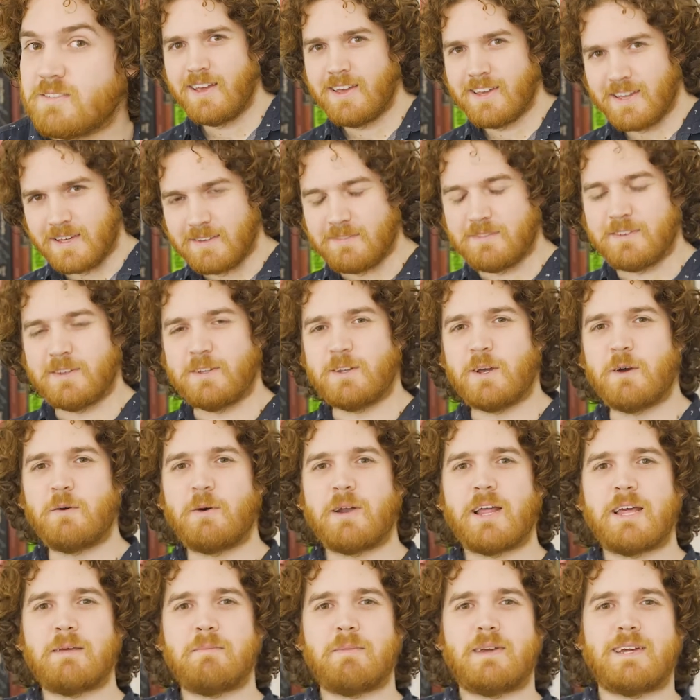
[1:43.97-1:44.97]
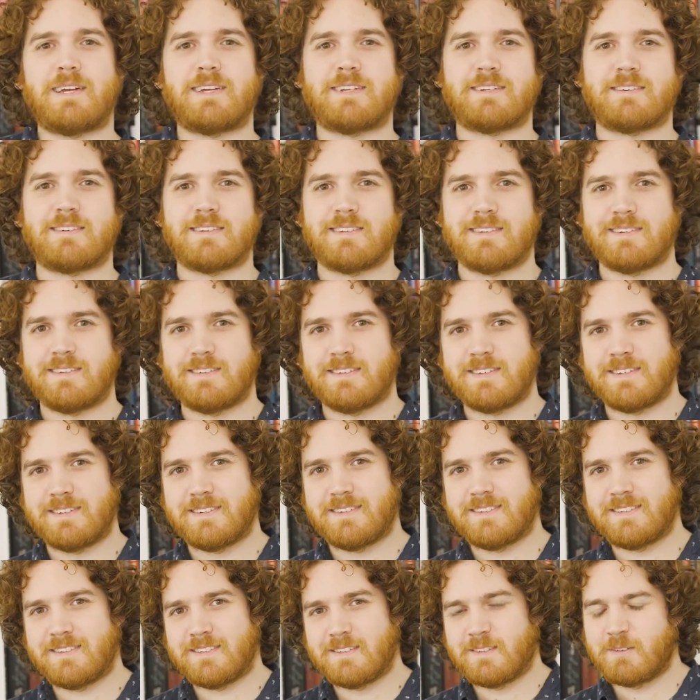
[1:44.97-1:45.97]
If you know what I mean.
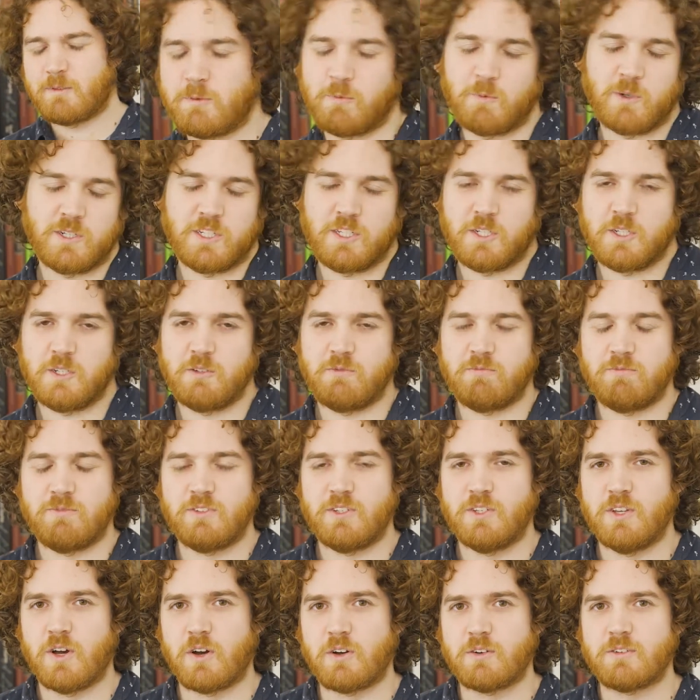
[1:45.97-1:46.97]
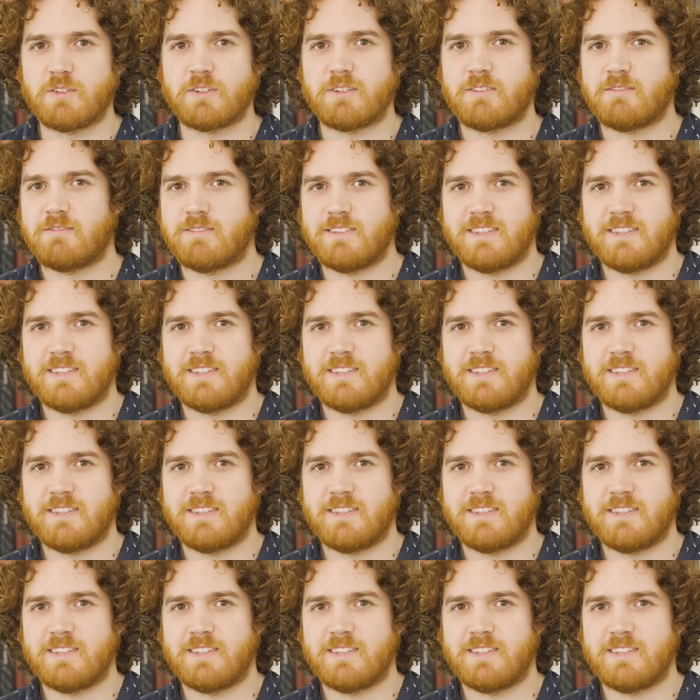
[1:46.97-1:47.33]
Which you don't.